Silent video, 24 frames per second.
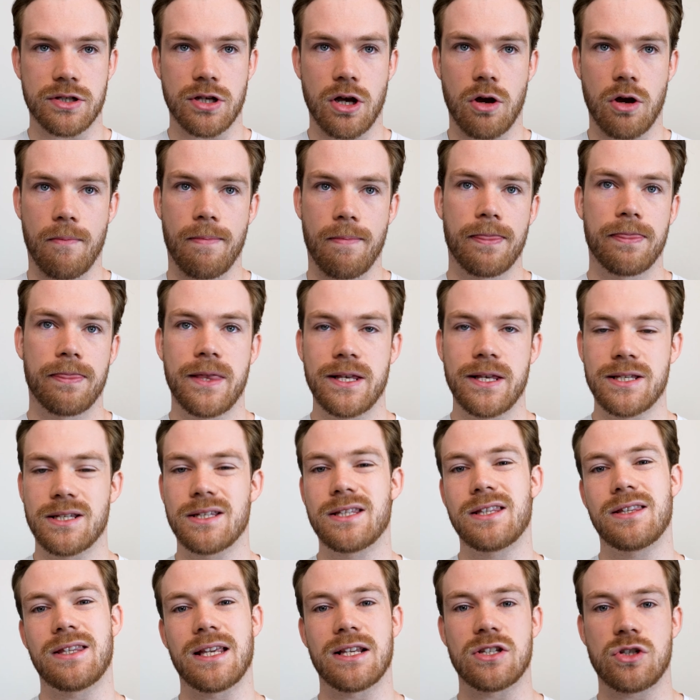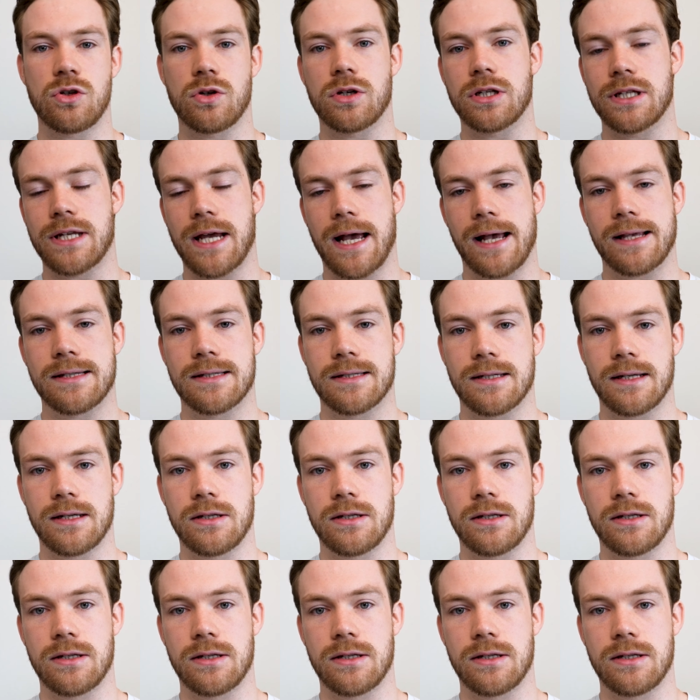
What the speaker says: So these are things you can test,